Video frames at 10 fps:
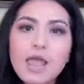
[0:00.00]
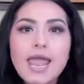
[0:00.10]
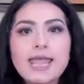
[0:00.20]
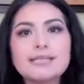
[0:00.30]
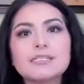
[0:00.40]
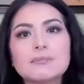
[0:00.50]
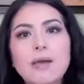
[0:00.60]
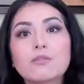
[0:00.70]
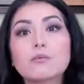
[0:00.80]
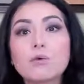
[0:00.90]
It's
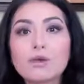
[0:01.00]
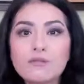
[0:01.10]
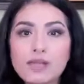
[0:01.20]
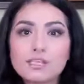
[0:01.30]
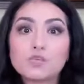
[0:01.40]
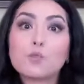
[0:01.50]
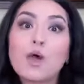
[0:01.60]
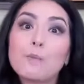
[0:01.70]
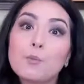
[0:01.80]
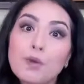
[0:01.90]
about the motivation.
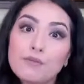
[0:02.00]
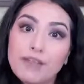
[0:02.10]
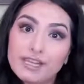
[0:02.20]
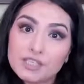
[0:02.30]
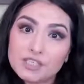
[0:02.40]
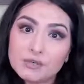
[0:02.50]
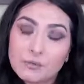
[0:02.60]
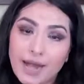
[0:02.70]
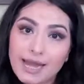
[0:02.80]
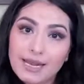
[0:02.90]
What motivates you,
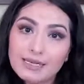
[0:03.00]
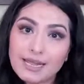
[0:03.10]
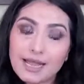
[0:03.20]
right?